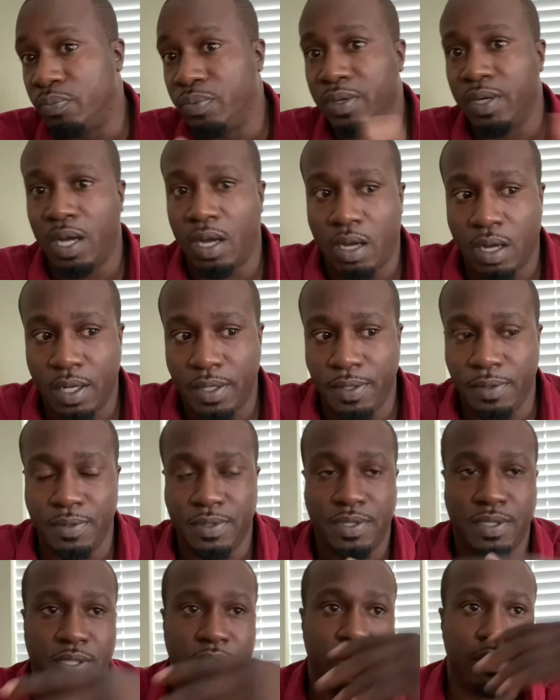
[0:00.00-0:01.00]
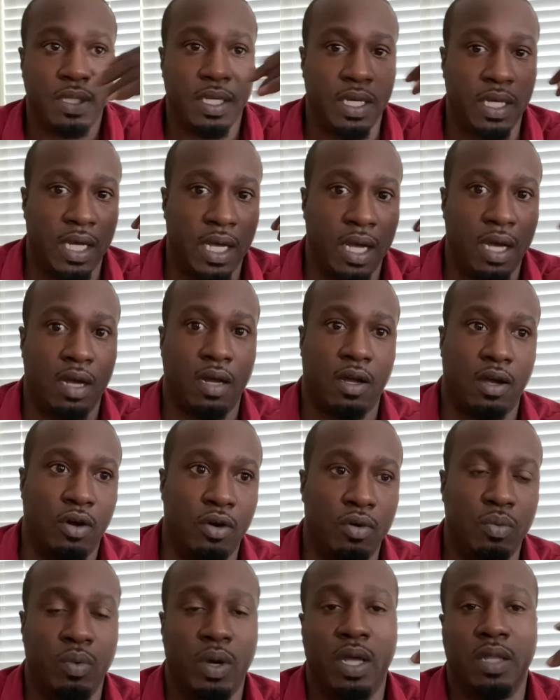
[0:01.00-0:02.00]
We are used to the
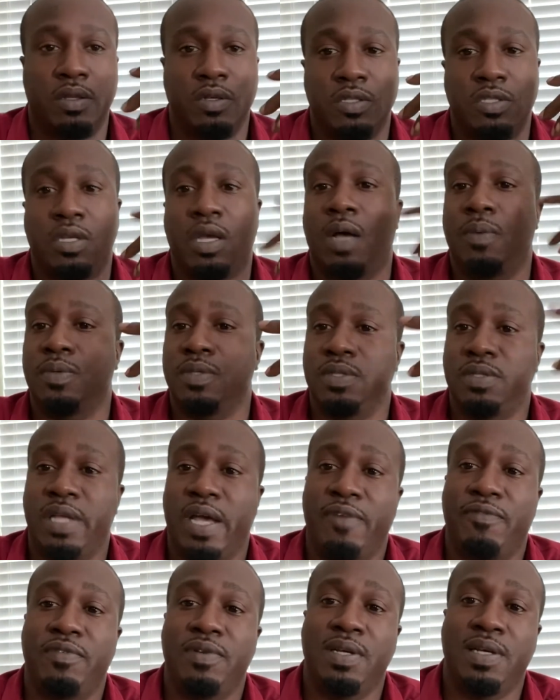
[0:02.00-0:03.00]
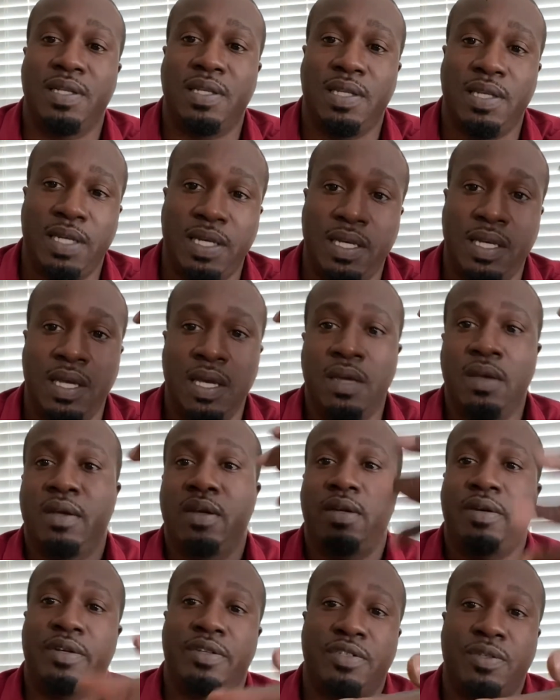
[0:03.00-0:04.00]
cold weather. So I was definitely
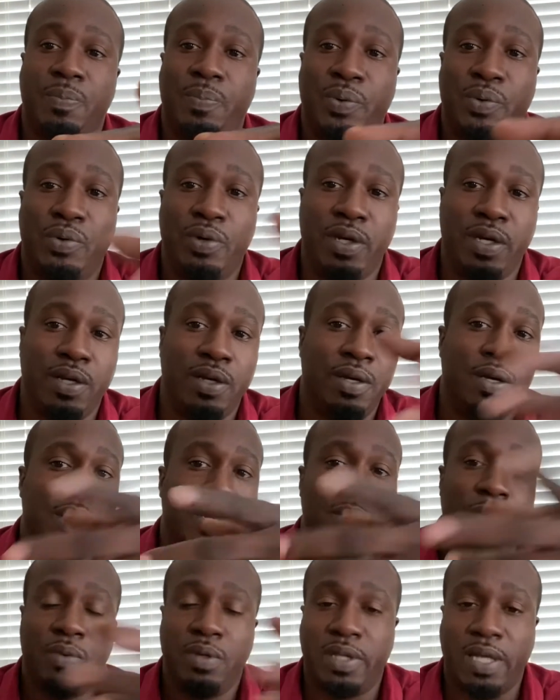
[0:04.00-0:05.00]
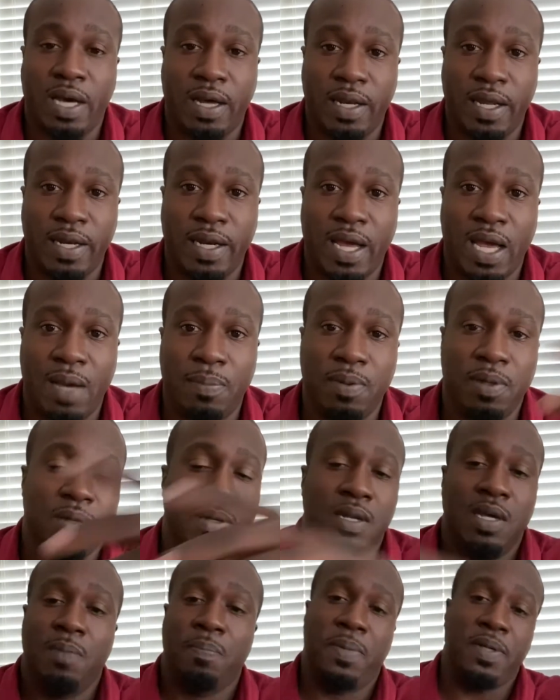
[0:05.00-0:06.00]
disappointed with how that happened.
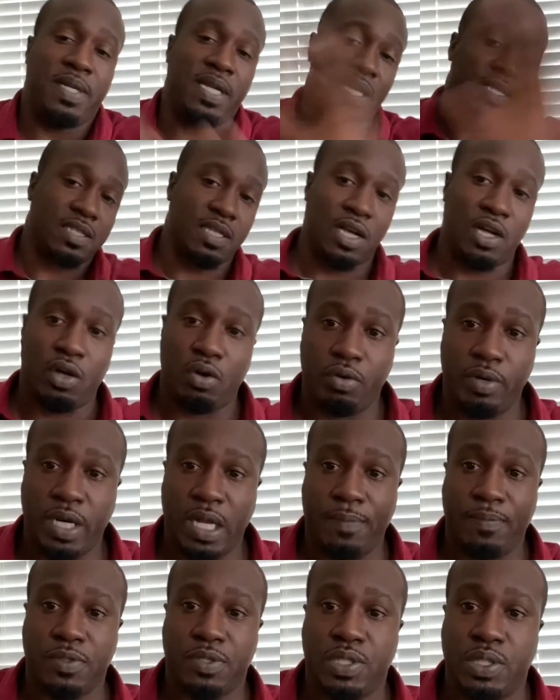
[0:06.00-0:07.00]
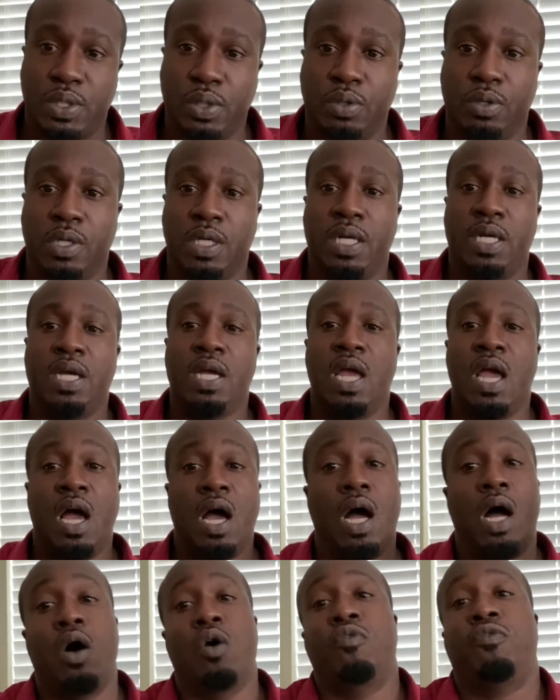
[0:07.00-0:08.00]
But that's a whole nother story.
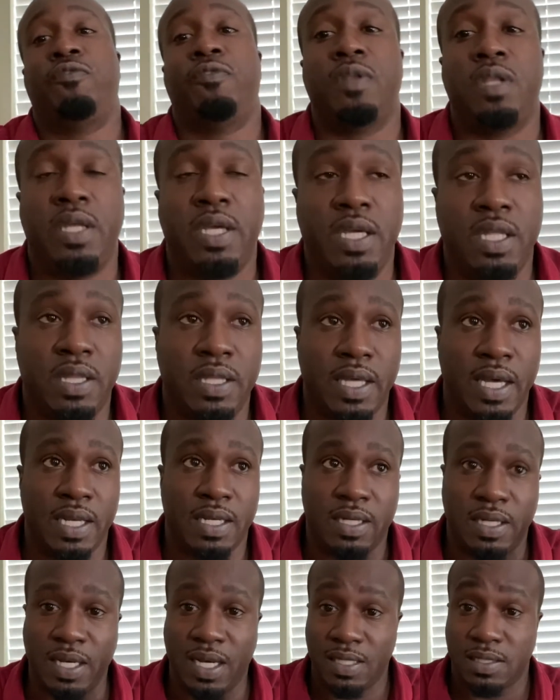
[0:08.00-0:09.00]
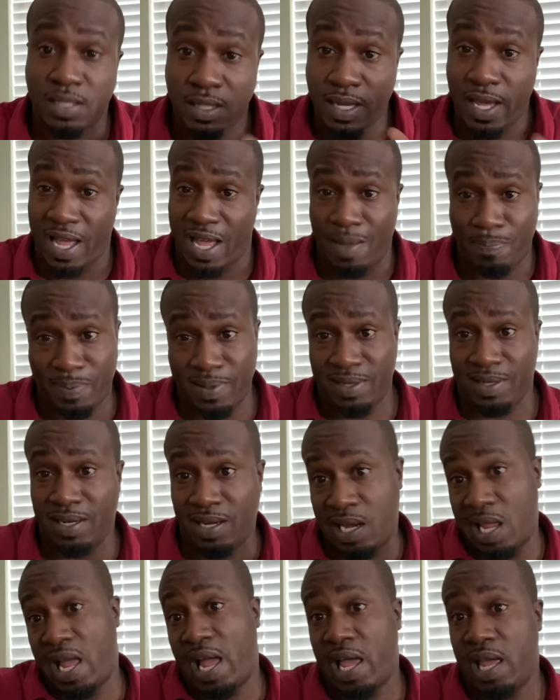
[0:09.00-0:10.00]
Hopefully that doesn't happen a
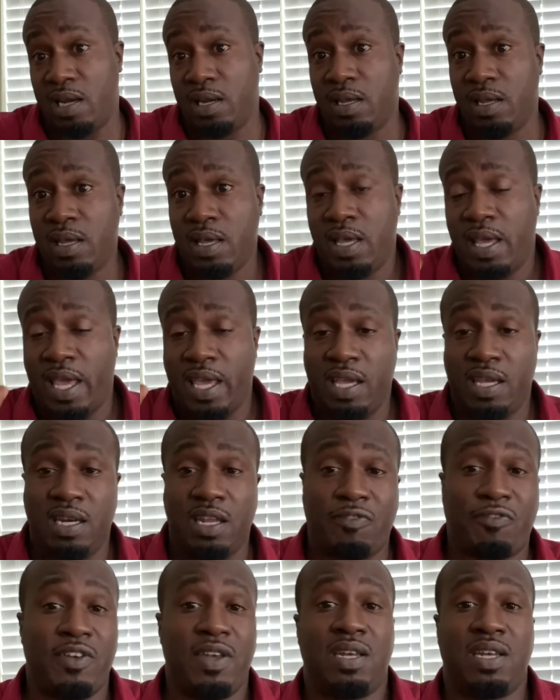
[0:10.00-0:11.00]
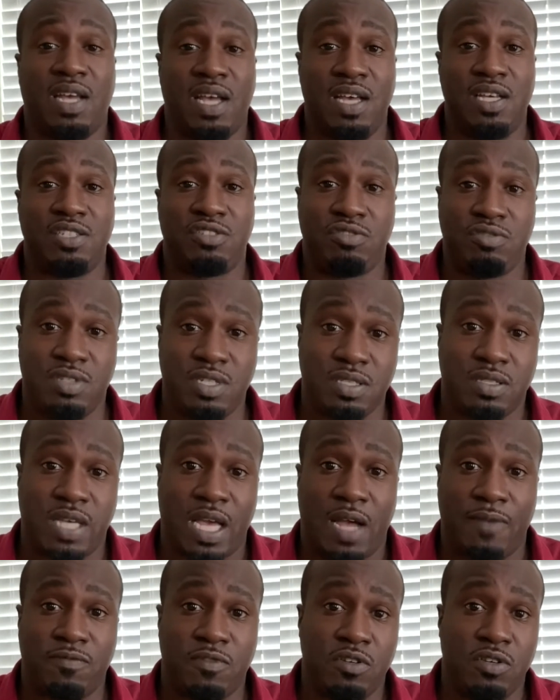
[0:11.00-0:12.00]
lot. And if it does, you just
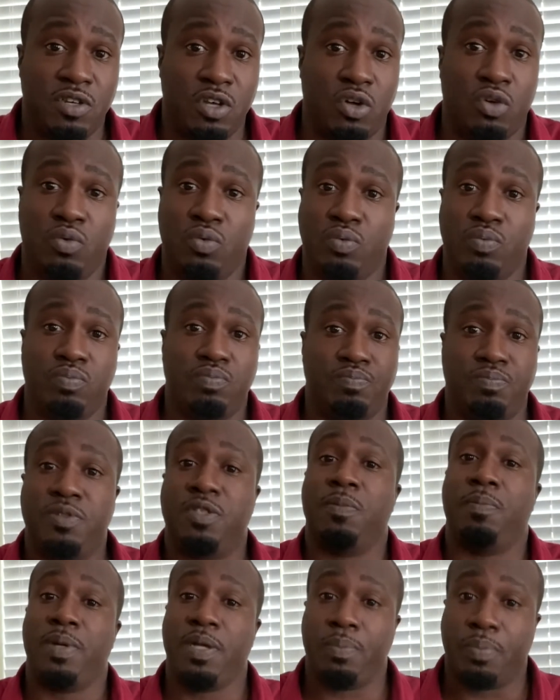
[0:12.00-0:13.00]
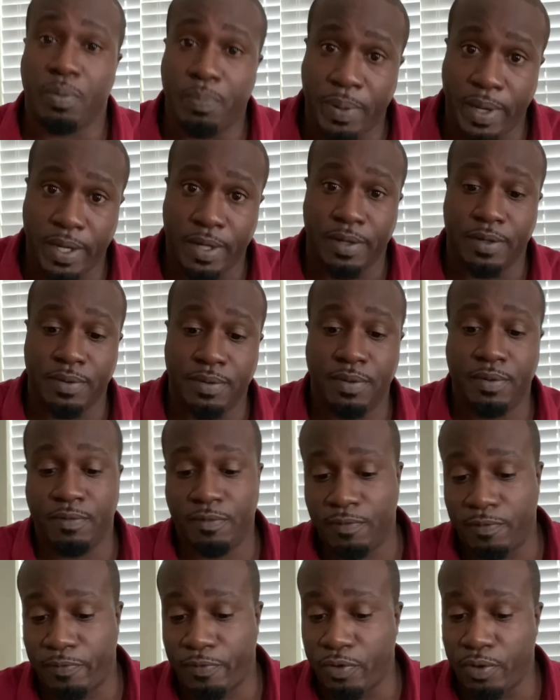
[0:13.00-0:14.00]
have to know to be prepared
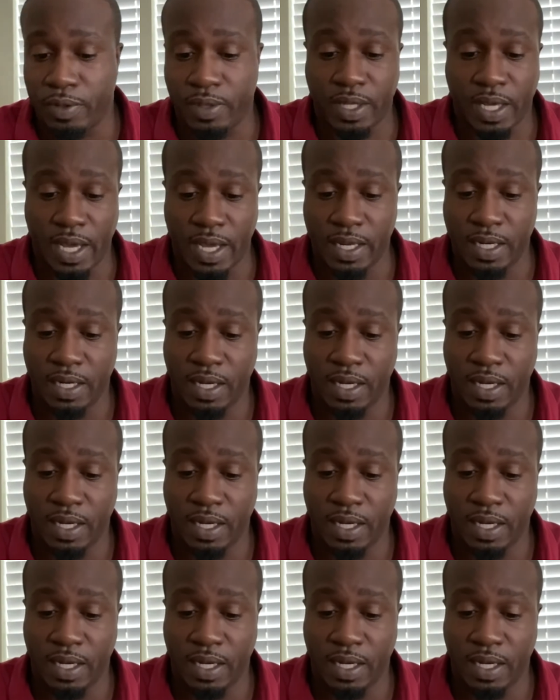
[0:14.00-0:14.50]
for that.